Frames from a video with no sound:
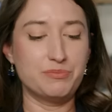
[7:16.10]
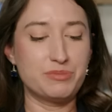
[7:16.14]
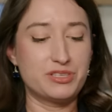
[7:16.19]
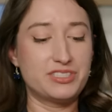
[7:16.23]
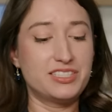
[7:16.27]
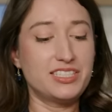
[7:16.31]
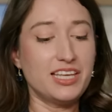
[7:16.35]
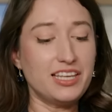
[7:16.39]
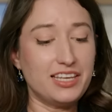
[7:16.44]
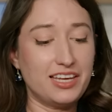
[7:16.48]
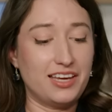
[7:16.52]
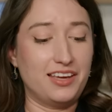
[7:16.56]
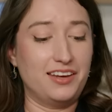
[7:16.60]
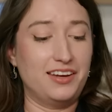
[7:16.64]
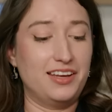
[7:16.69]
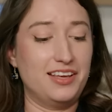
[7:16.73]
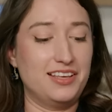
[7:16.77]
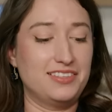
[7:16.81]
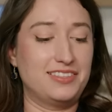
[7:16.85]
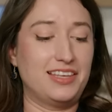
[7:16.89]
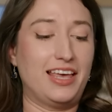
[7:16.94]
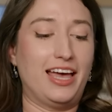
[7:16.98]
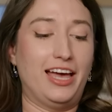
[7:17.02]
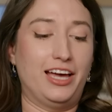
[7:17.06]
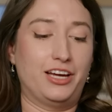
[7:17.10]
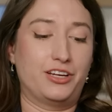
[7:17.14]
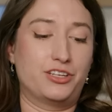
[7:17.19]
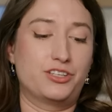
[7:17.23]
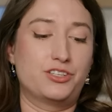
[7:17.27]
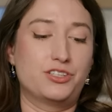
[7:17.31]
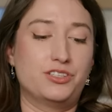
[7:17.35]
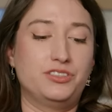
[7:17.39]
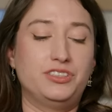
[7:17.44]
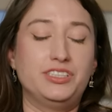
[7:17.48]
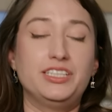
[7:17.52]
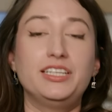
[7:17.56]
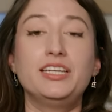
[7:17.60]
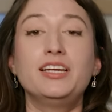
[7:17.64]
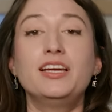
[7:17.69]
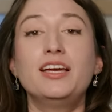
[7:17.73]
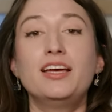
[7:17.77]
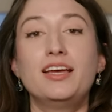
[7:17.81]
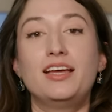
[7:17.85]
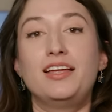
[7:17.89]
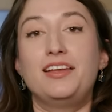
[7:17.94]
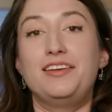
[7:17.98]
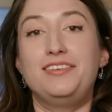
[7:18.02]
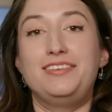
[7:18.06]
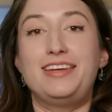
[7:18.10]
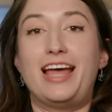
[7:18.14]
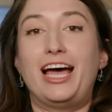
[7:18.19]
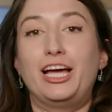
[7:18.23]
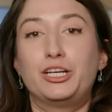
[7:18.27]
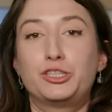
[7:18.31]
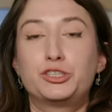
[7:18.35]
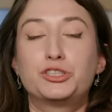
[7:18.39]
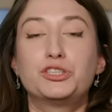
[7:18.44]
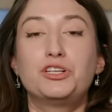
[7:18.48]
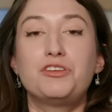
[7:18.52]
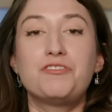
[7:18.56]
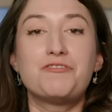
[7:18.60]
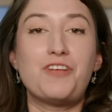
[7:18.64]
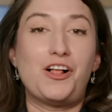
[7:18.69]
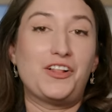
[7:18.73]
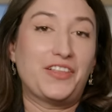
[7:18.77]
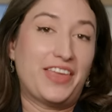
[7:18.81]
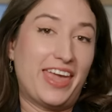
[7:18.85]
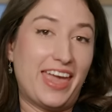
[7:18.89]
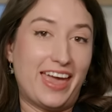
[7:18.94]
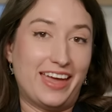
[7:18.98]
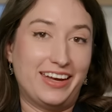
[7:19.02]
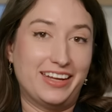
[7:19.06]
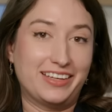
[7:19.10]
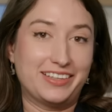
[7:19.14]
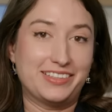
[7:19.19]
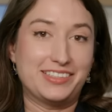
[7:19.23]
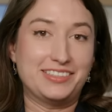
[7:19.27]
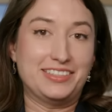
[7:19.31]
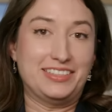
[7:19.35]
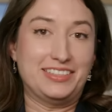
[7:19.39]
Obsidian is actually natural volcanic